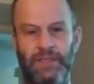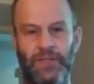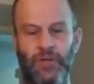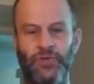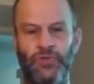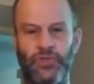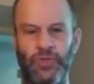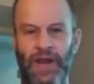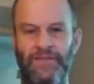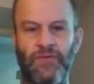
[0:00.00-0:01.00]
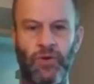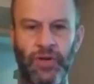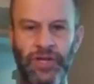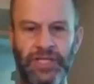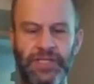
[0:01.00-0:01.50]
Those who strive for
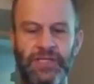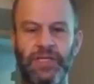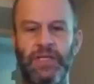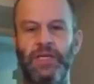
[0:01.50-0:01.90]
goodness